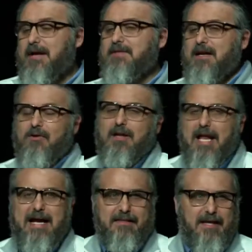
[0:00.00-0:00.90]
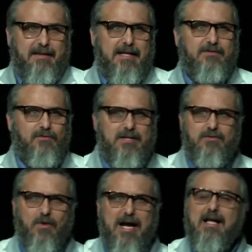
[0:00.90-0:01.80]
And sometimes I don't like that.
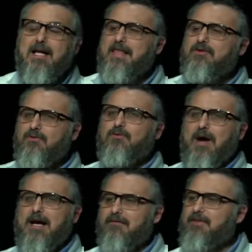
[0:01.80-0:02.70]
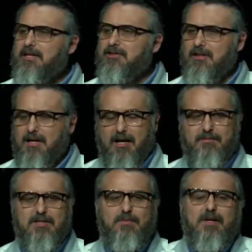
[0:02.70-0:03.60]
That's the reason why. That's the reason why
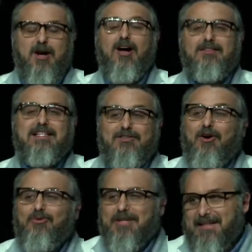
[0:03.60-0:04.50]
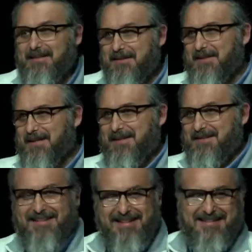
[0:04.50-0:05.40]
conviction comes is because He's holy.
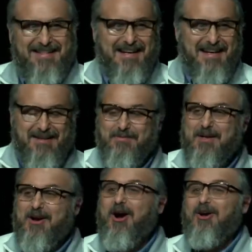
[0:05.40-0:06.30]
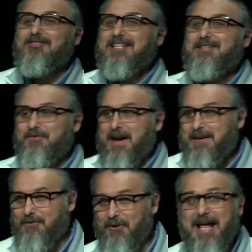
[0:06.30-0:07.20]
It's, it's because
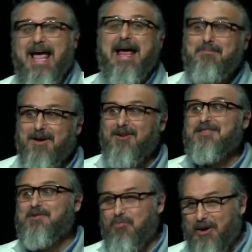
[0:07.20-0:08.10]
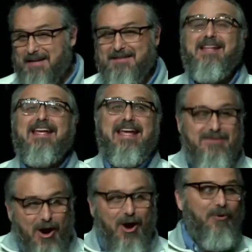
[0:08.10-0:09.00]
he's faithful and because he's present.